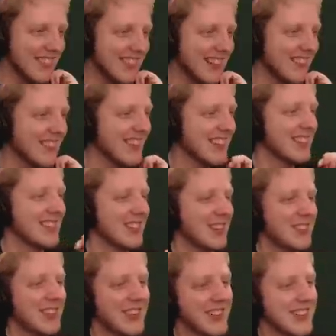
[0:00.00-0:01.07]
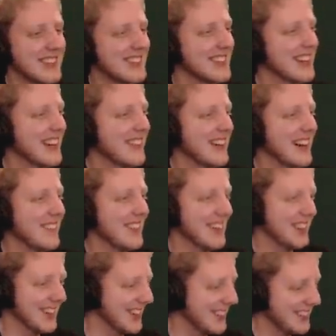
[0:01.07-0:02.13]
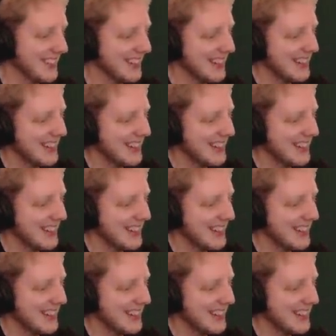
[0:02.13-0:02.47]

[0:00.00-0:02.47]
me a sec. We're gonna throw folders. I, I want to know.